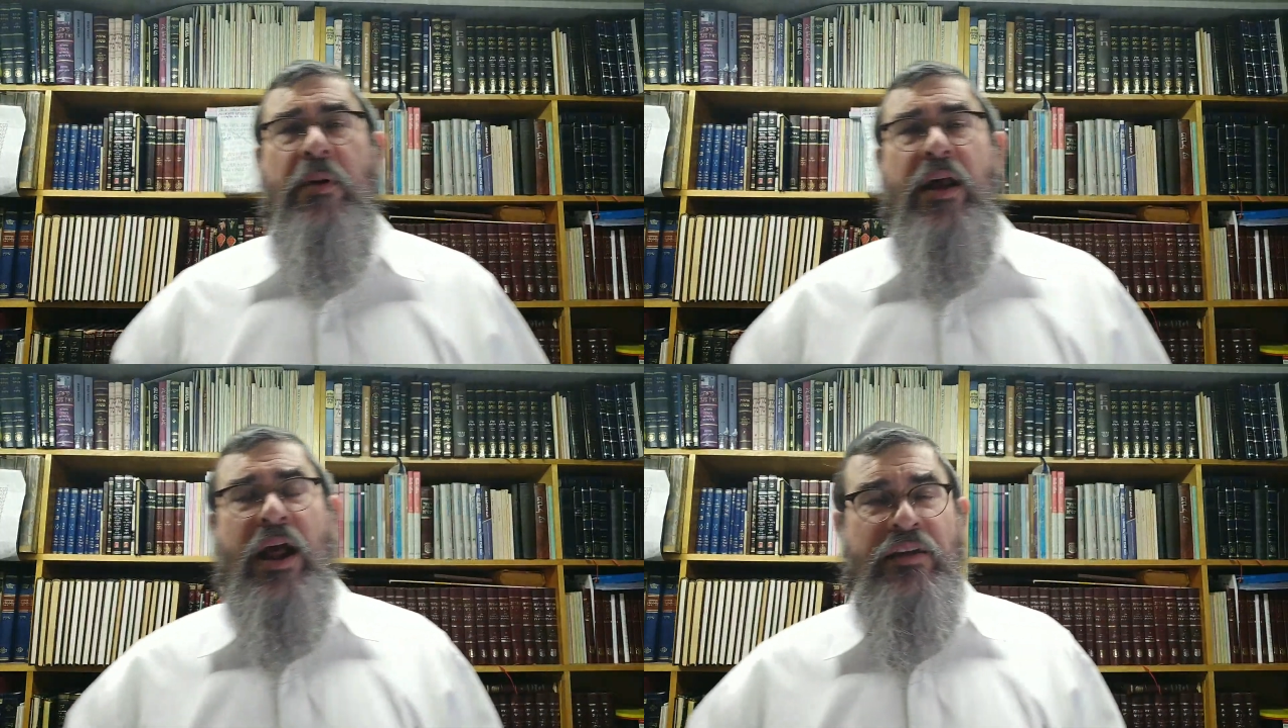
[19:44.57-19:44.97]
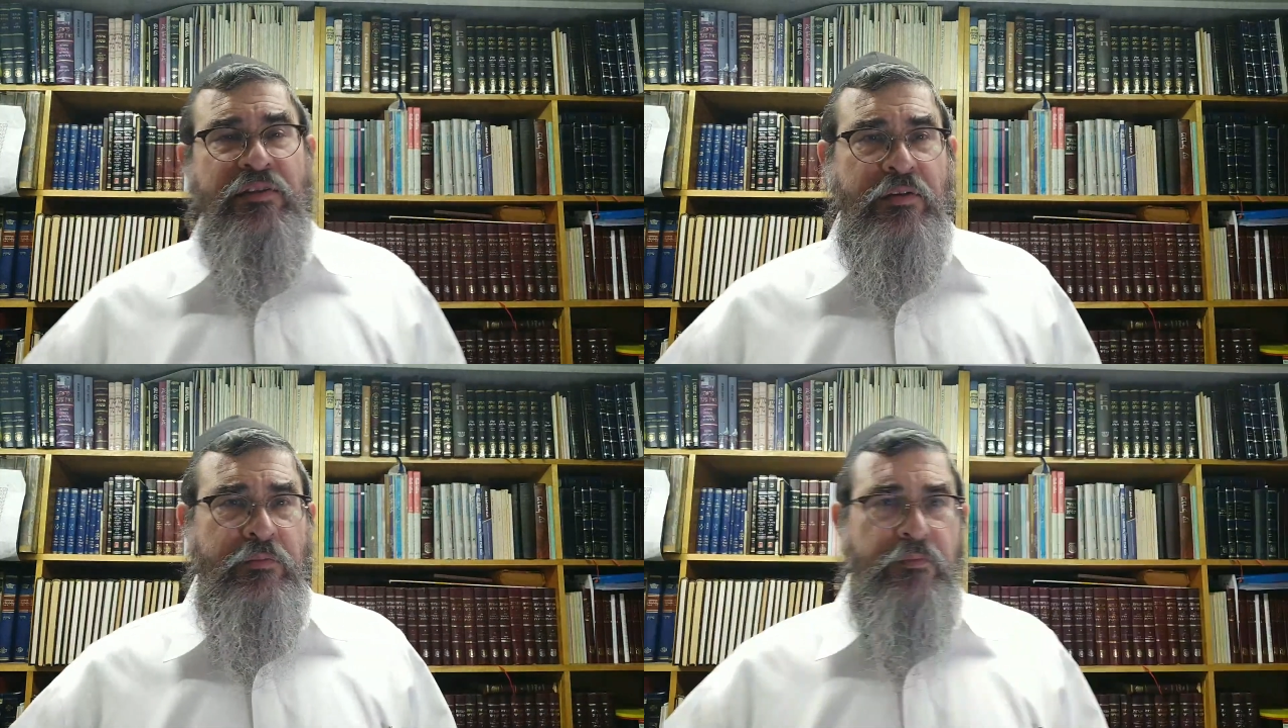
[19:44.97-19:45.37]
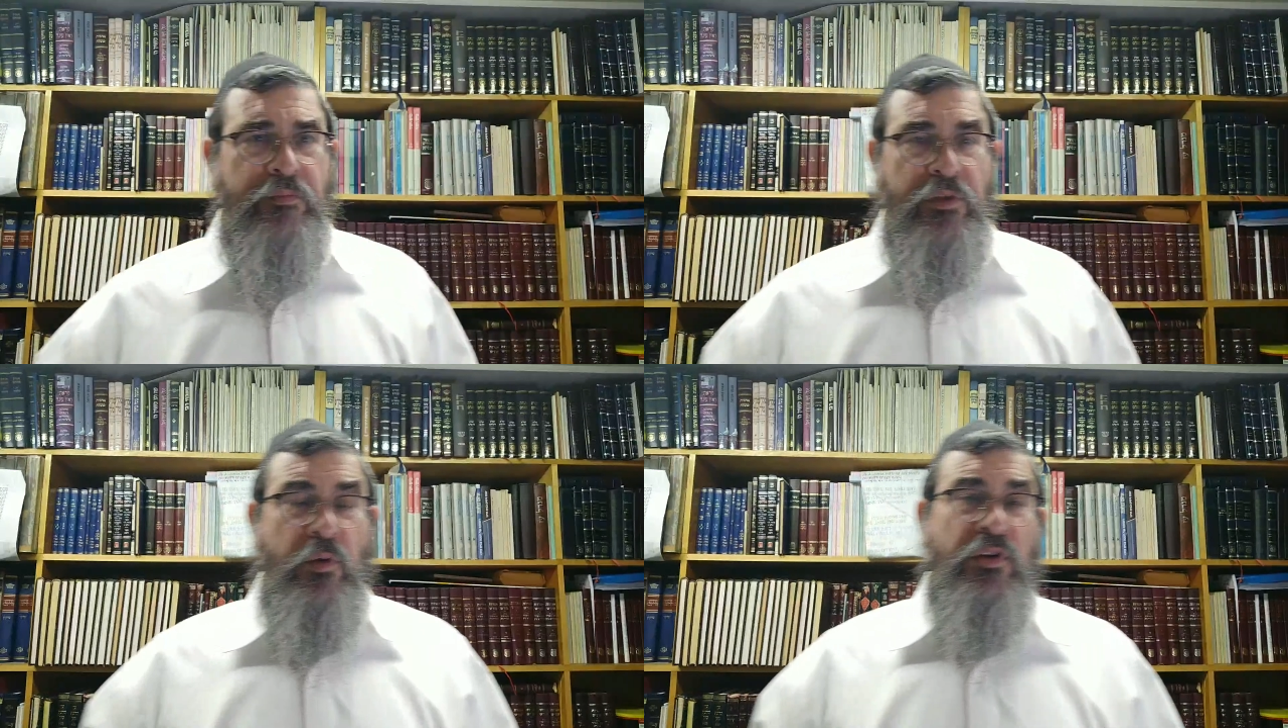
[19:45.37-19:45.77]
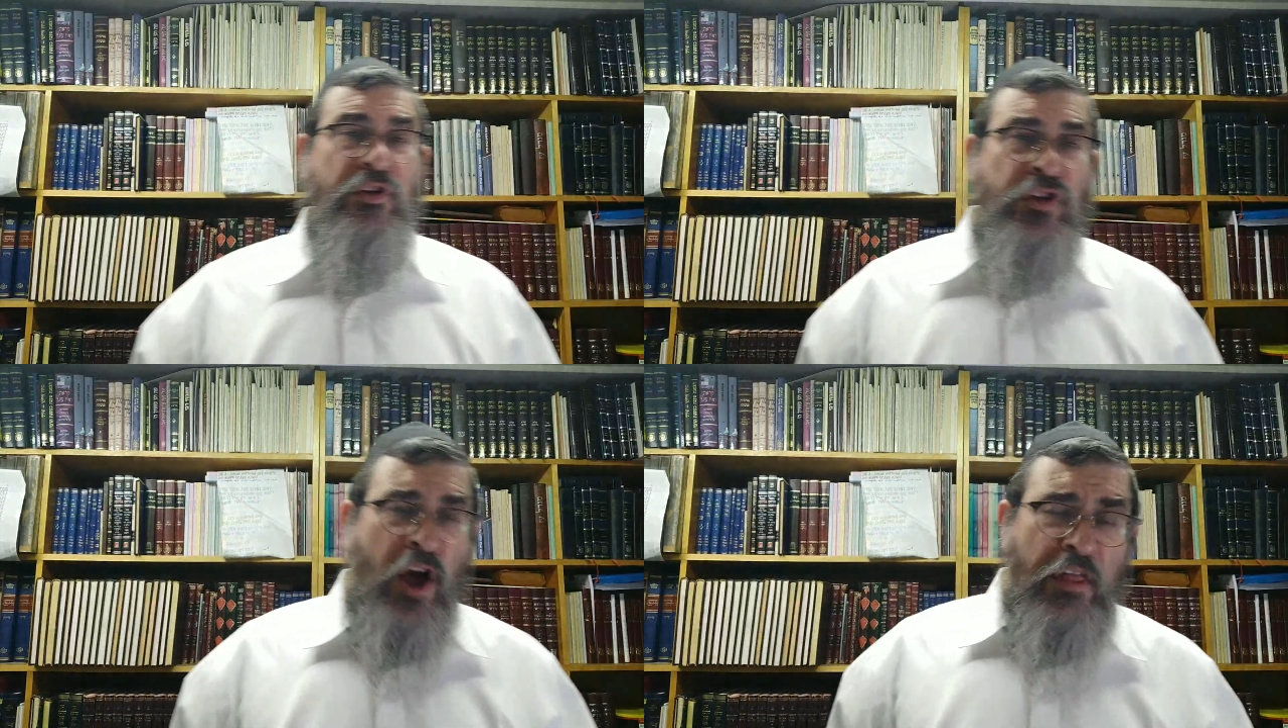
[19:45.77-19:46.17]
be'eraisa. There is
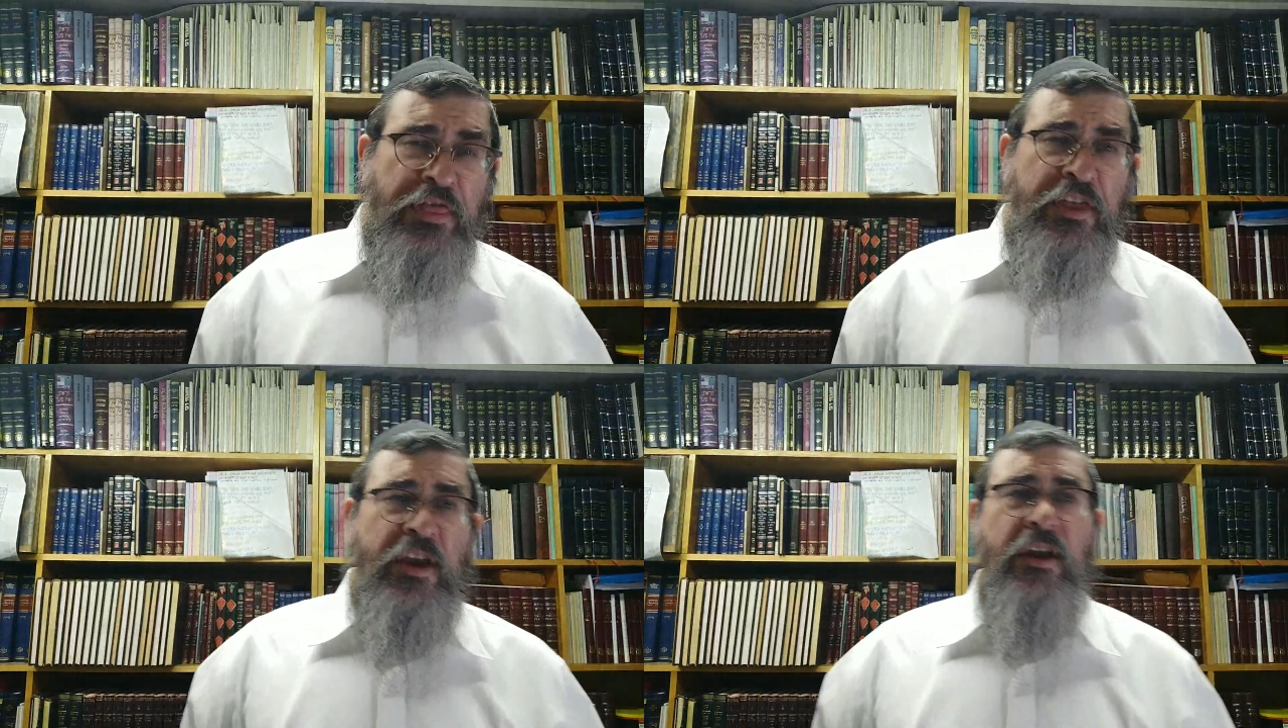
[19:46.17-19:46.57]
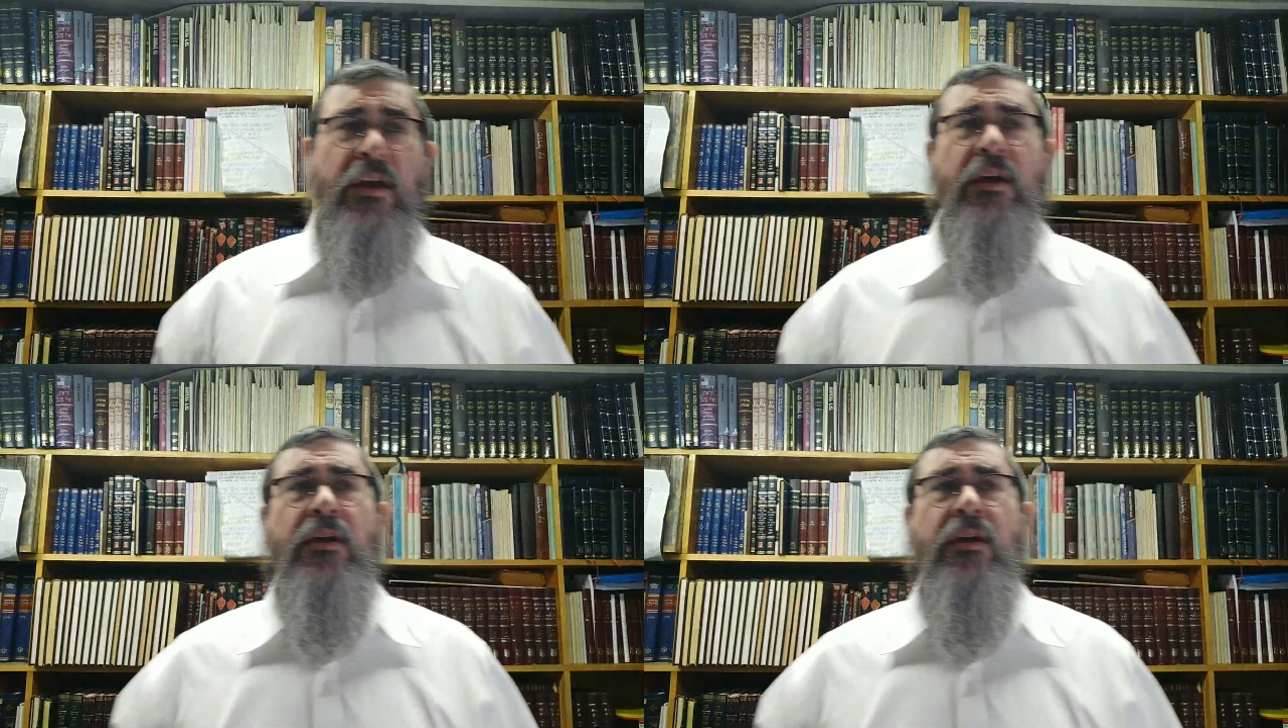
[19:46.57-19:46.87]
nothing